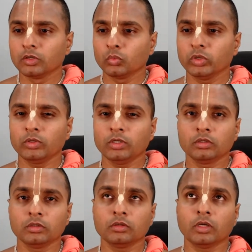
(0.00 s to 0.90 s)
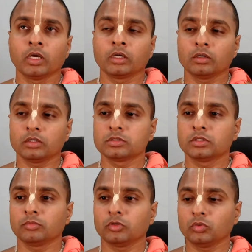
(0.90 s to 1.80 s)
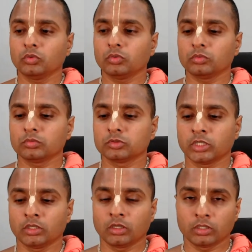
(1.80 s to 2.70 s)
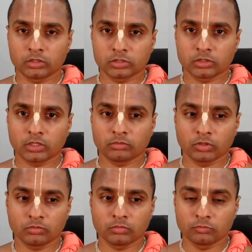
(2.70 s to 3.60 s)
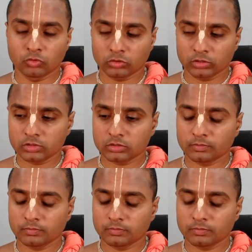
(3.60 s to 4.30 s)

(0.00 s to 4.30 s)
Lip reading: we will encourage them to chant Hare Krishna and become devotees.